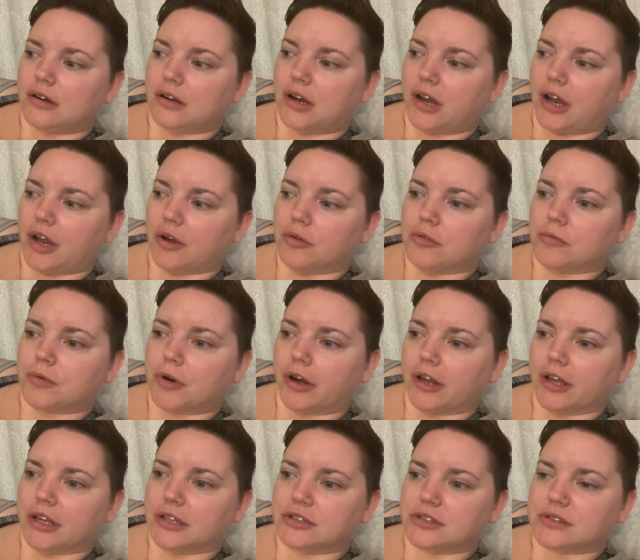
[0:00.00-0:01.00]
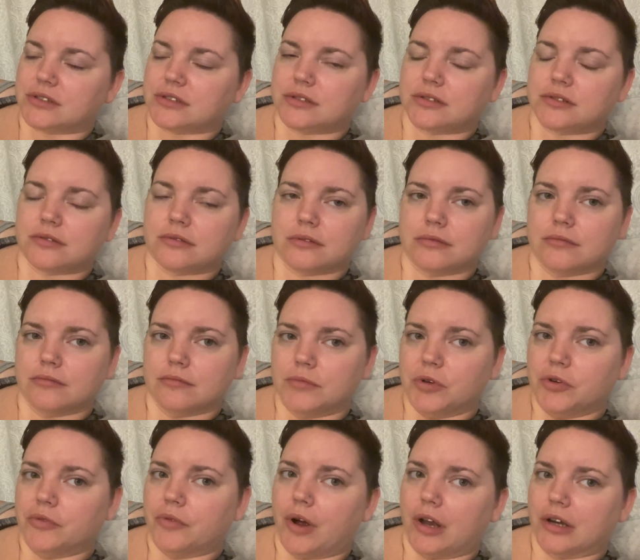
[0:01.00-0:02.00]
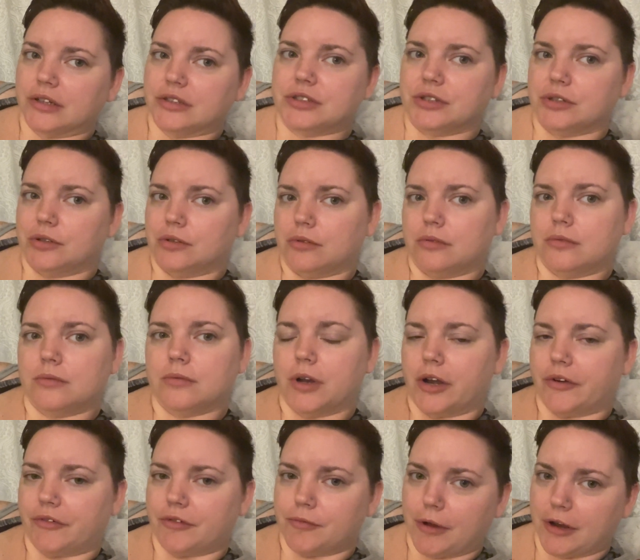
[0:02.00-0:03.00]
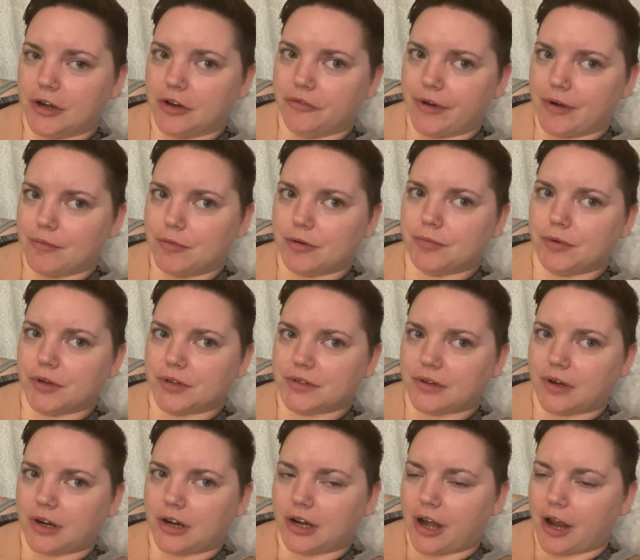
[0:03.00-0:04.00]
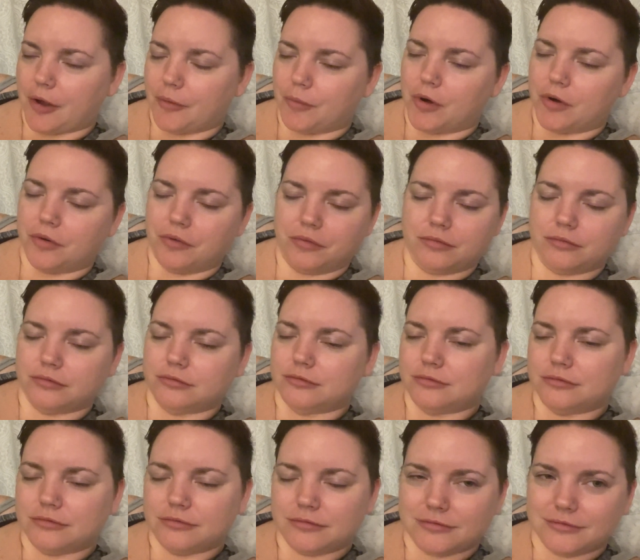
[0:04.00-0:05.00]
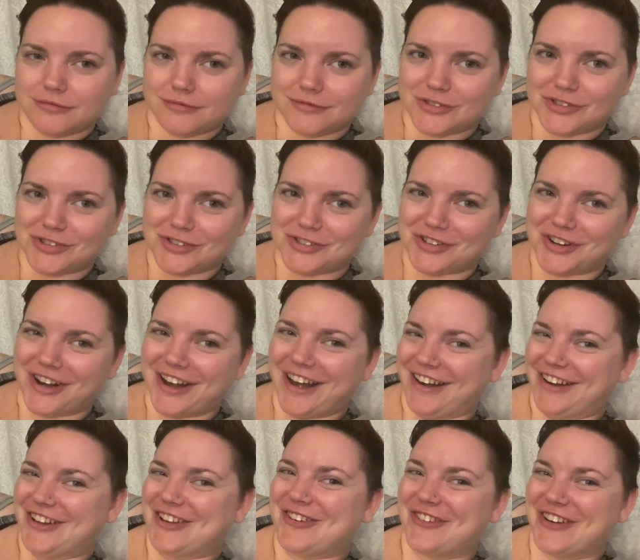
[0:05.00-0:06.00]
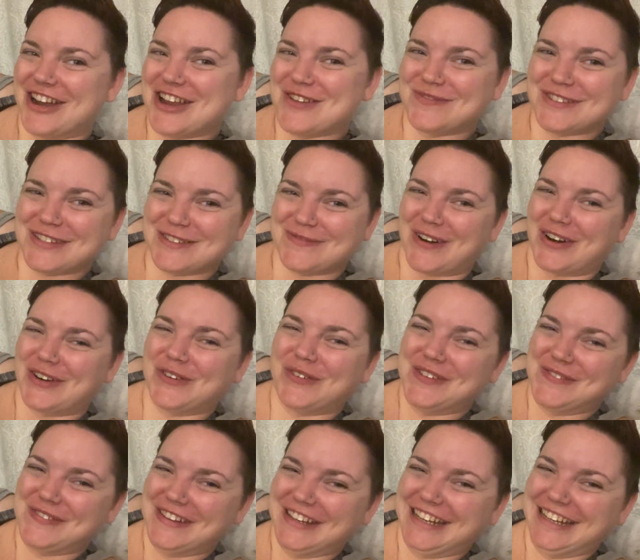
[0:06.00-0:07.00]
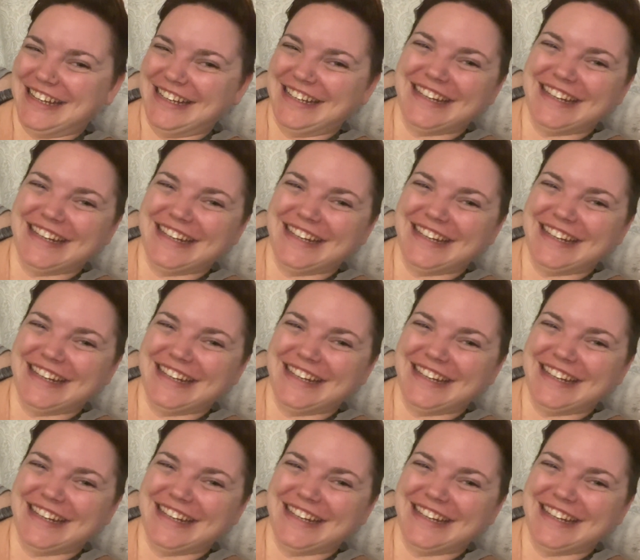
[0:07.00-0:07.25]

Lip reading: I will probably just move on to whatever my November books are. I won't try to cram Smart Women in.